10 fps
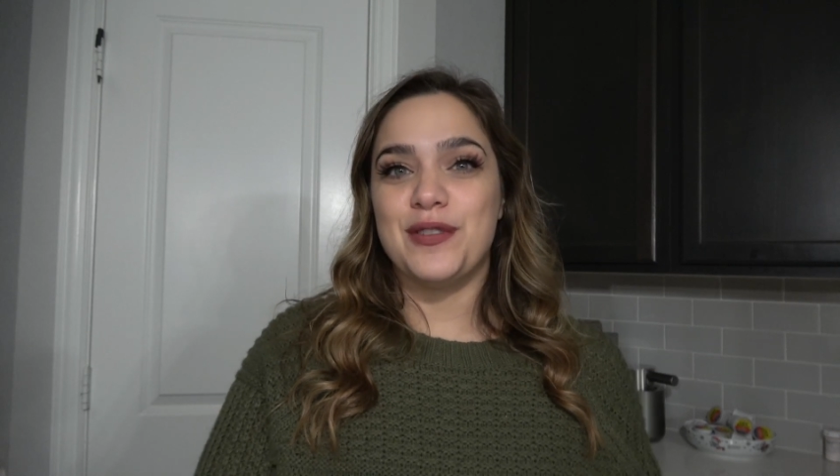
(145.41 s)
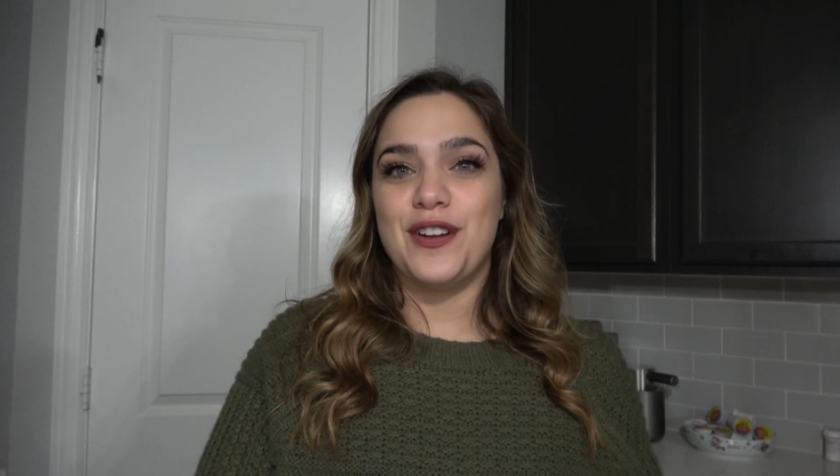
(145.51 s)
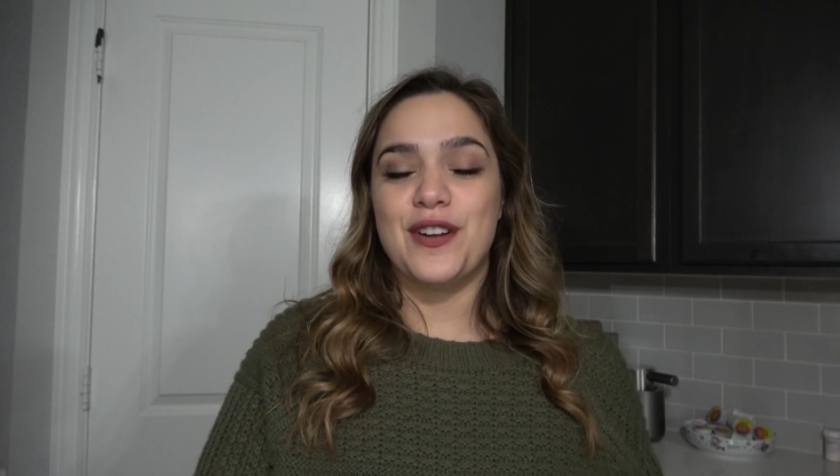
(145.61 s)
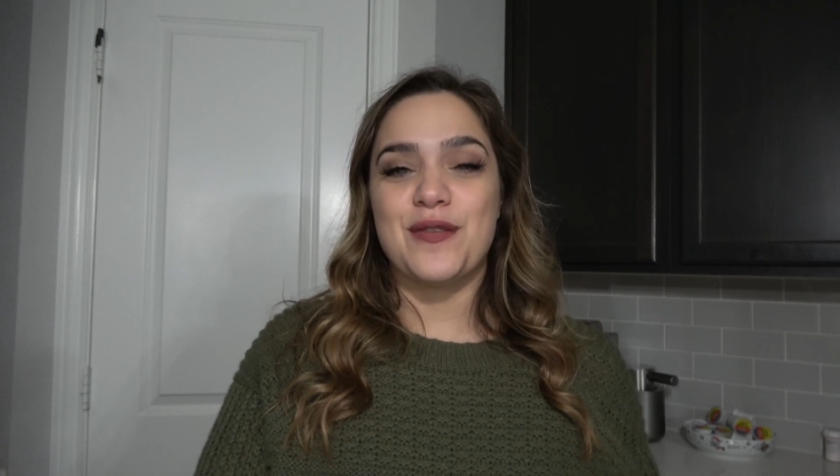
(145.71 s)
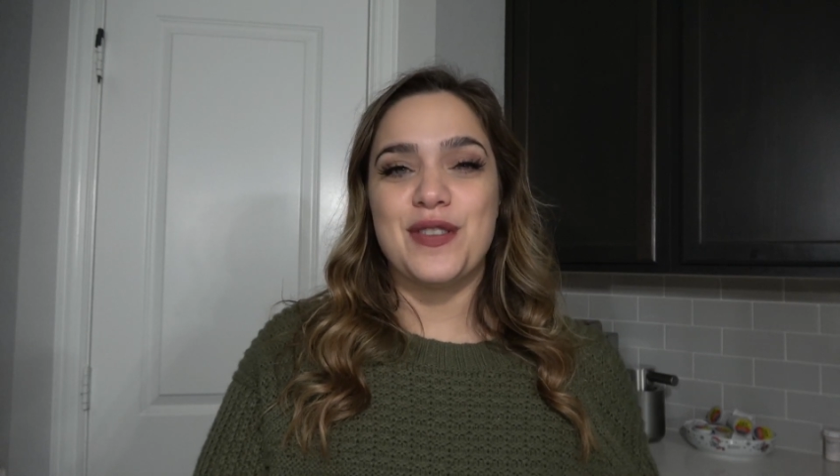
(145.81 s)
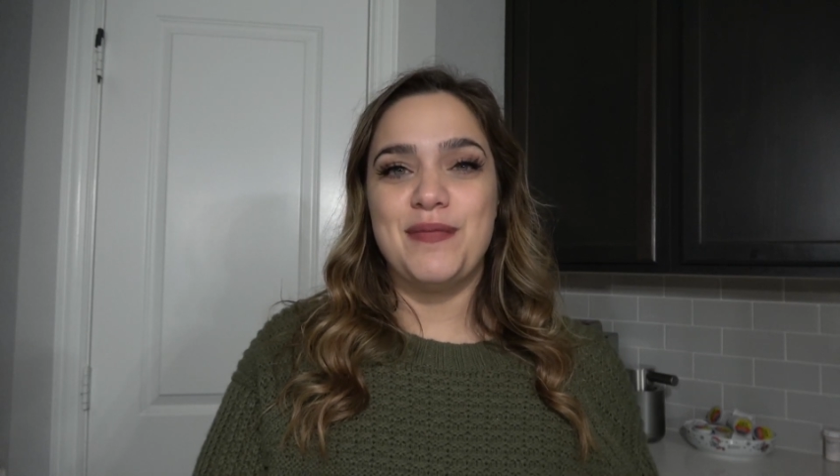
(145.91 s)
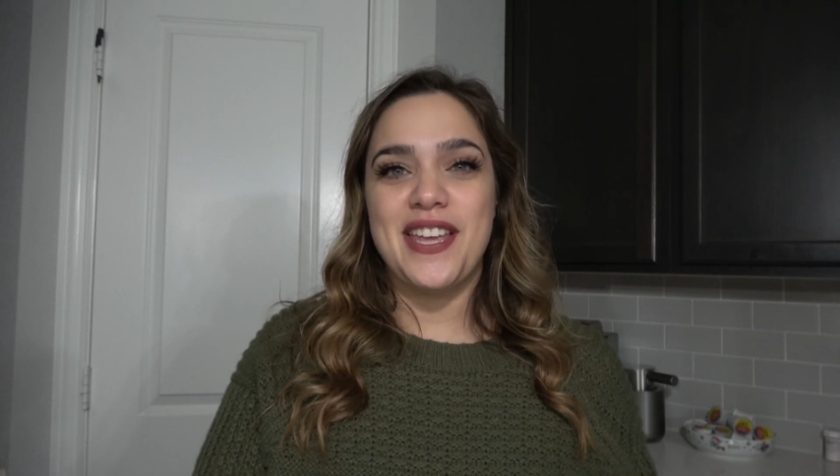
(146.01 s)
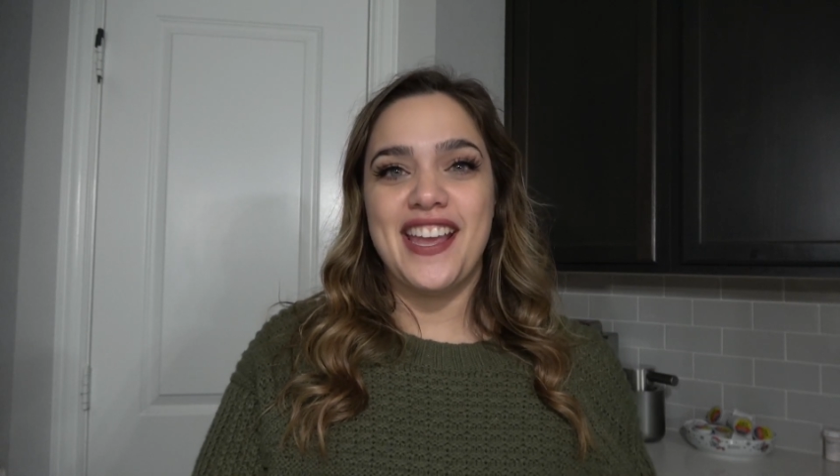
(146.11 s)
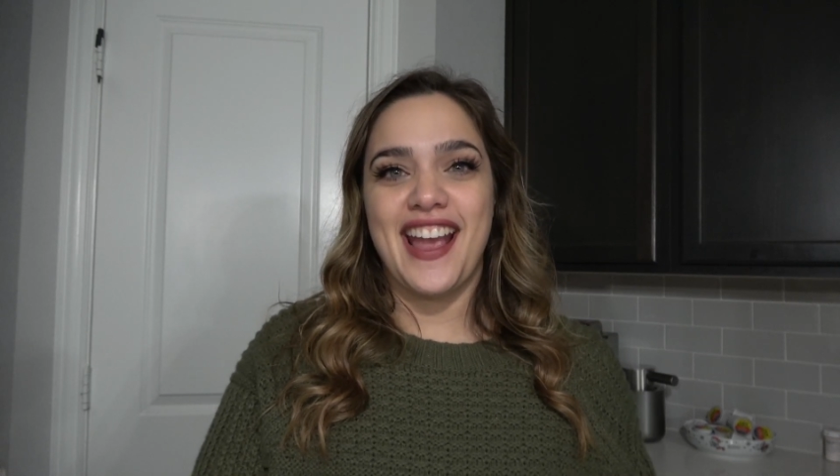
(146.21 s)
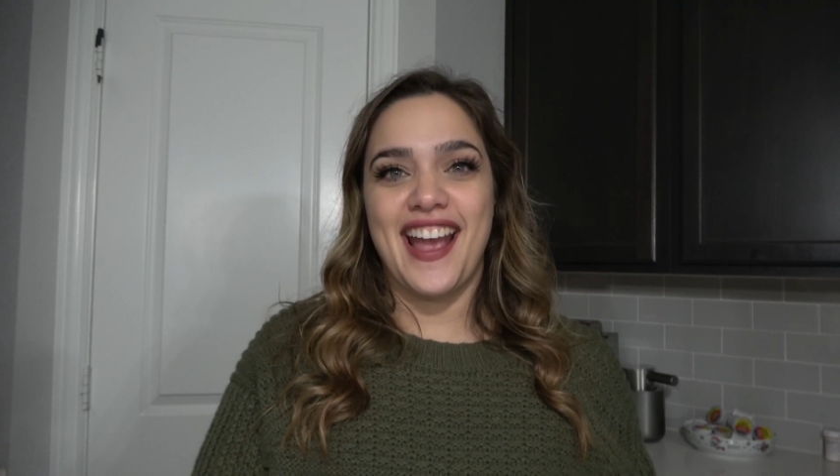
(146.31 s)
along with
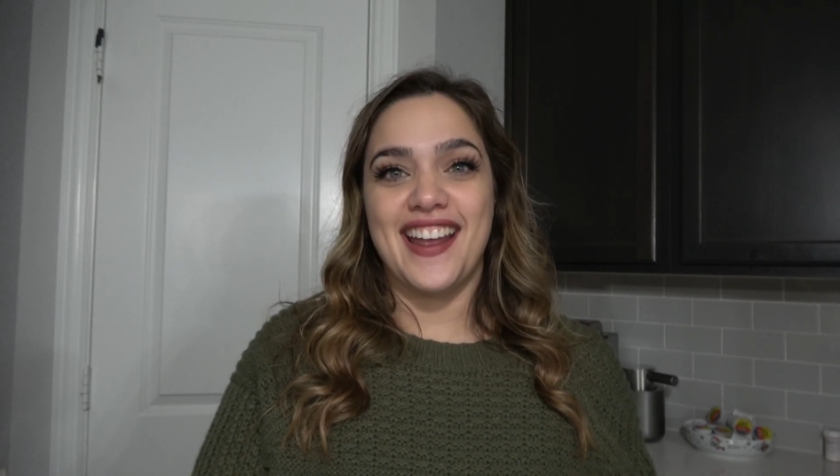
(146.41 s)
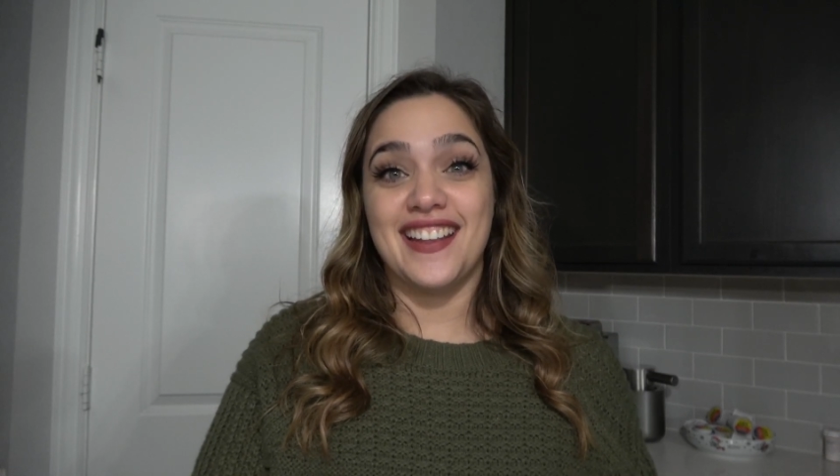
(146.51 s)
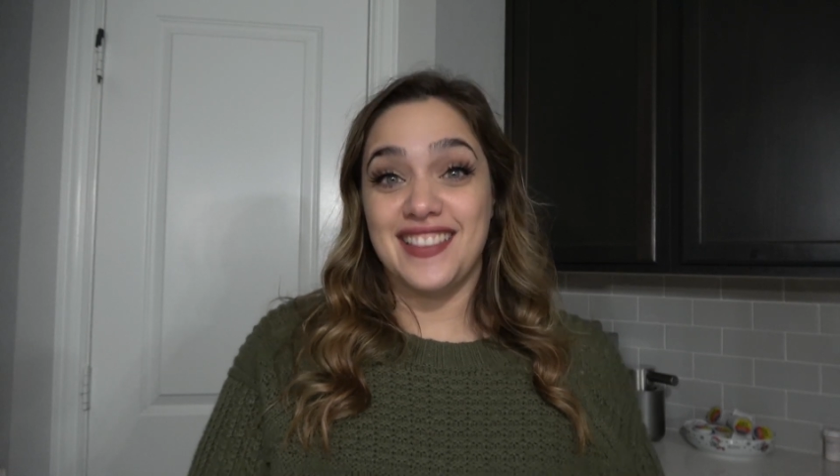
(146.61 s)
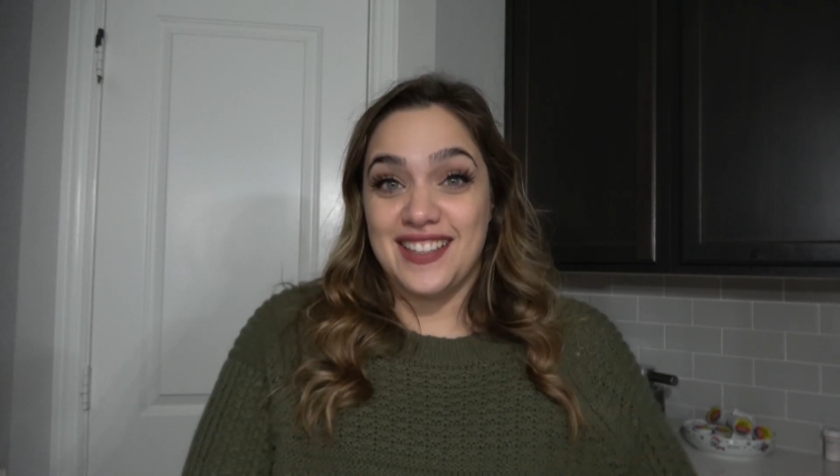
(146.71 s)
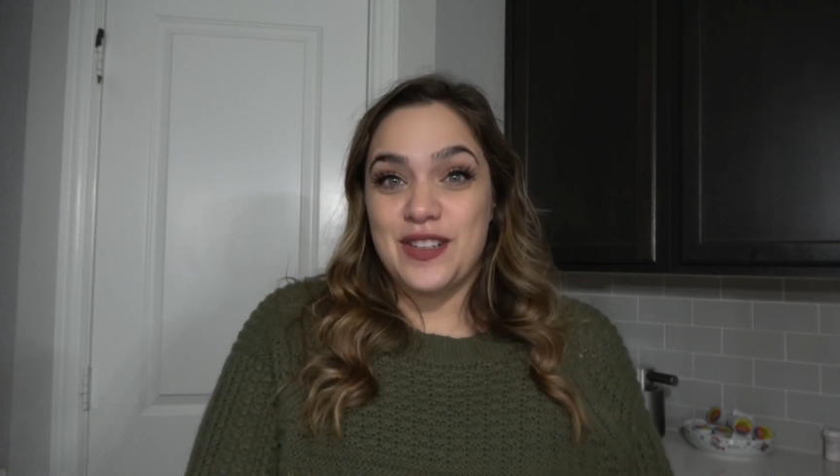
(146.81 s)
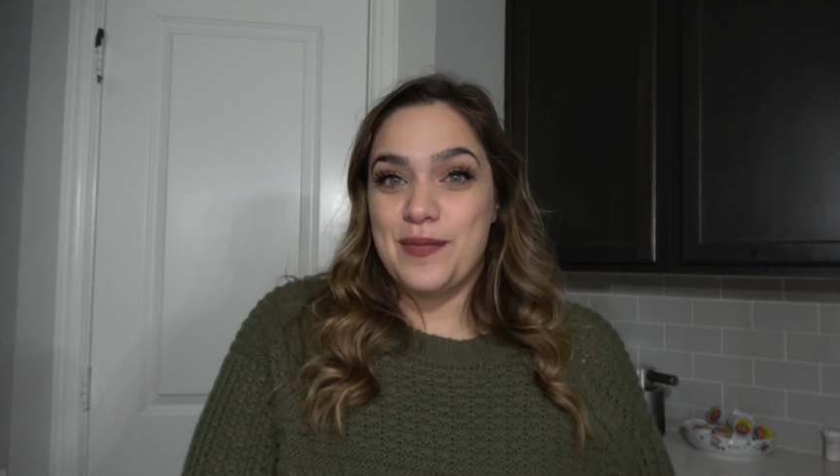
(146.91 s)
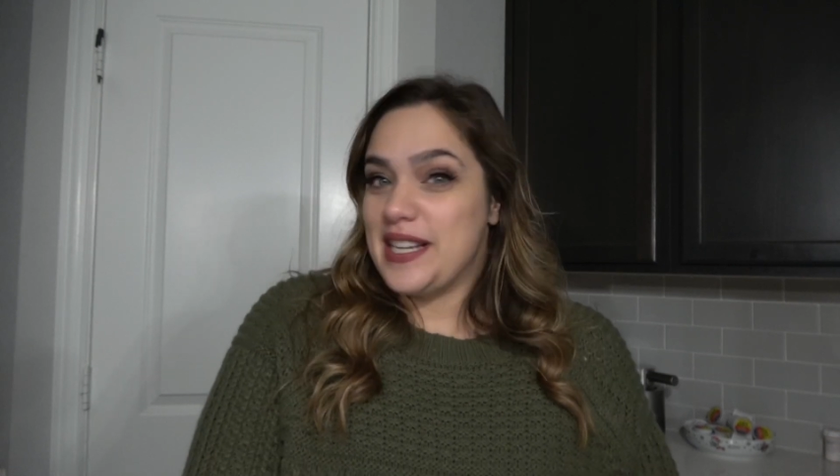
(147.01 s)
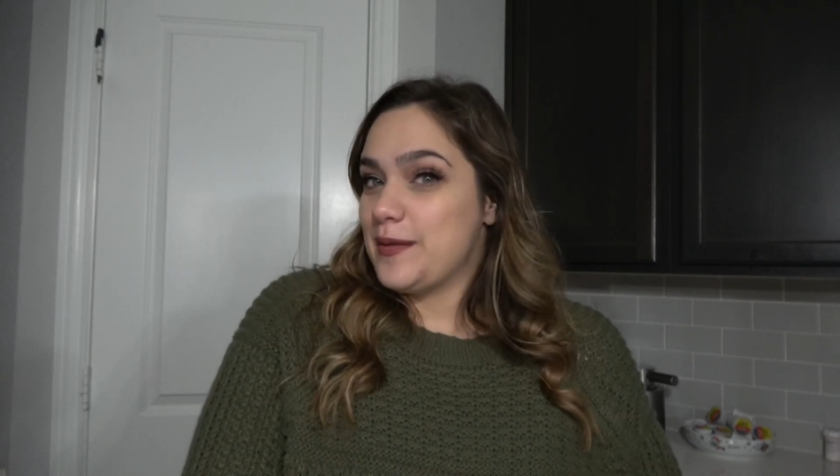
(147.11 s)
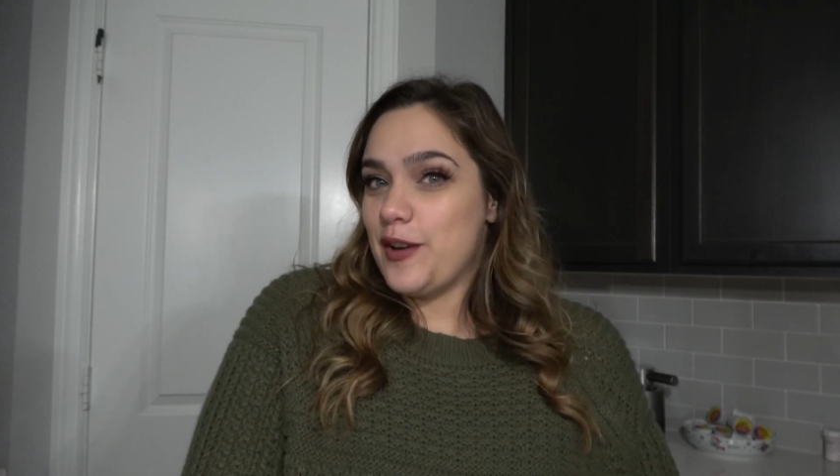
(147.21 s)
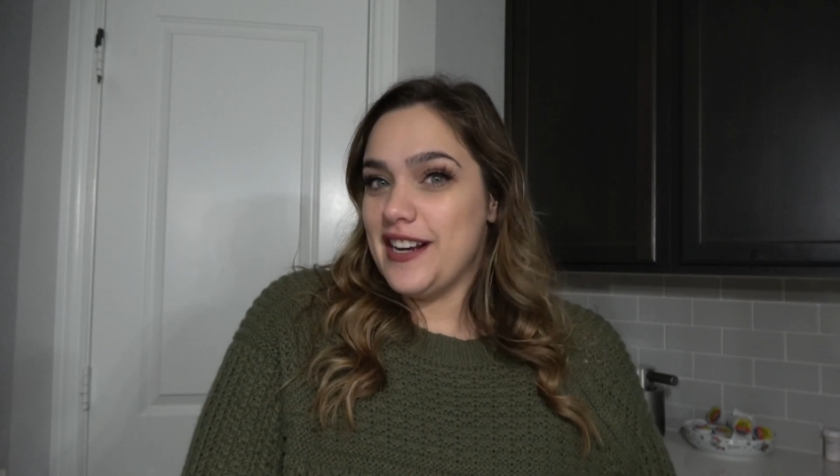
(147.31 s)
me and let's go
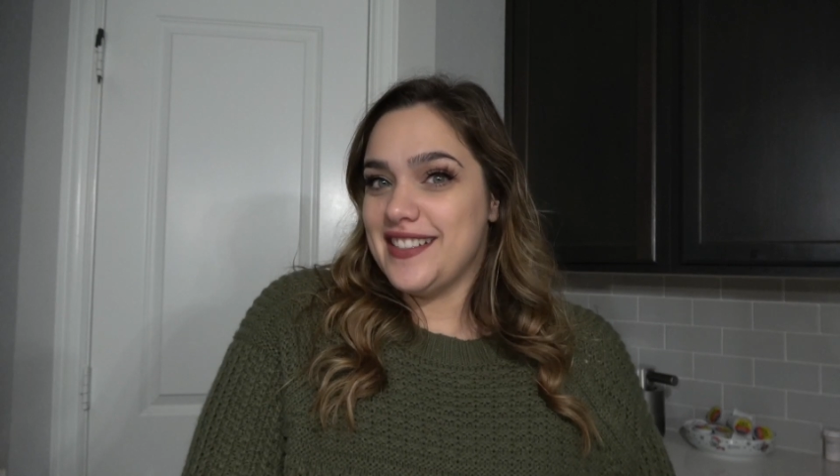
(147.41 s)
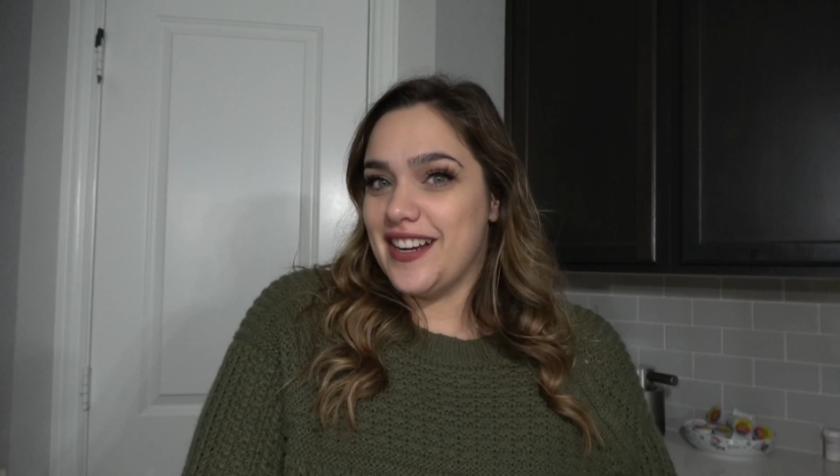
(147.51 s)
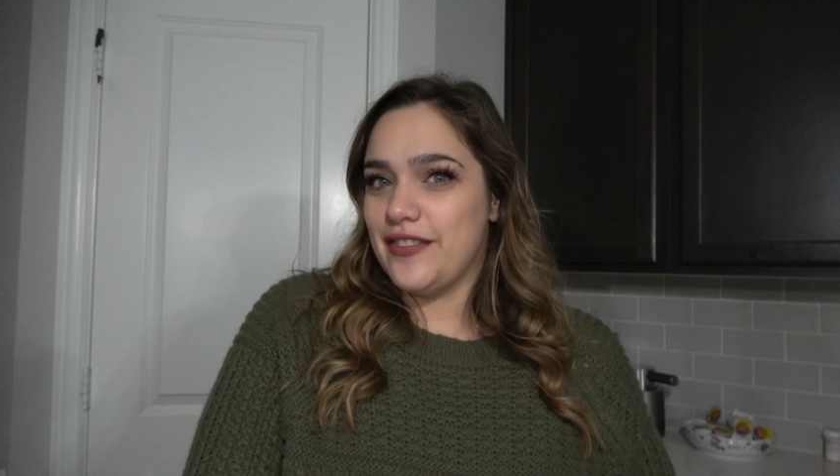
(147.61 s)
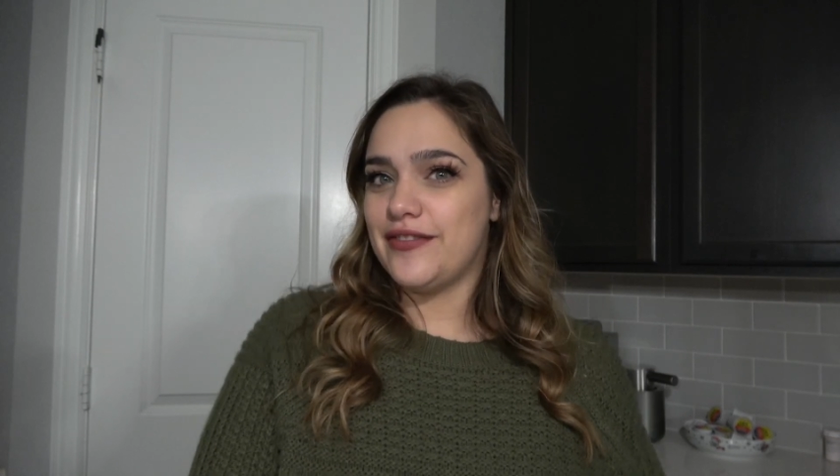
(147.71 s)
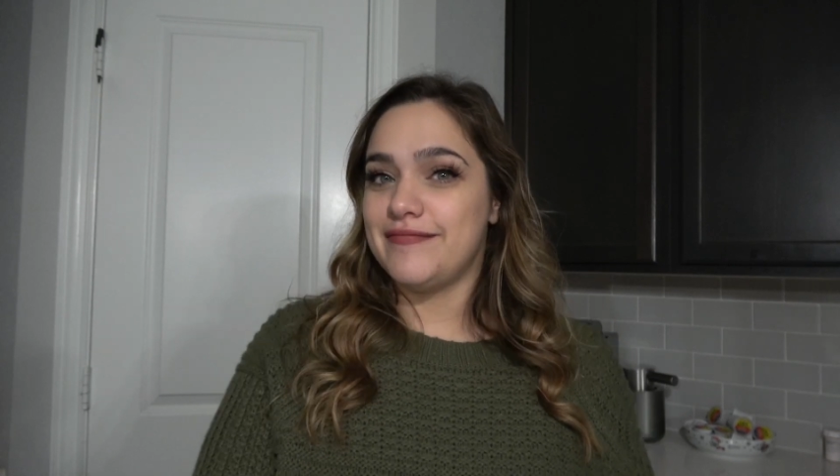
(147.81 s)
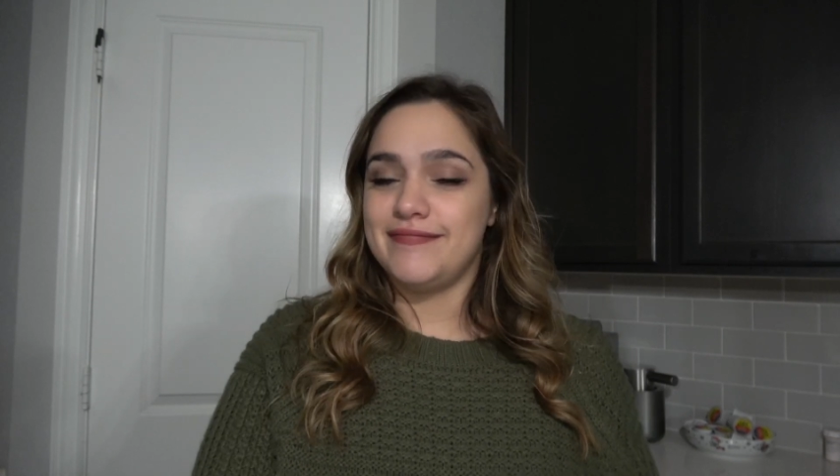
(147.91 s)
make some gray stuff.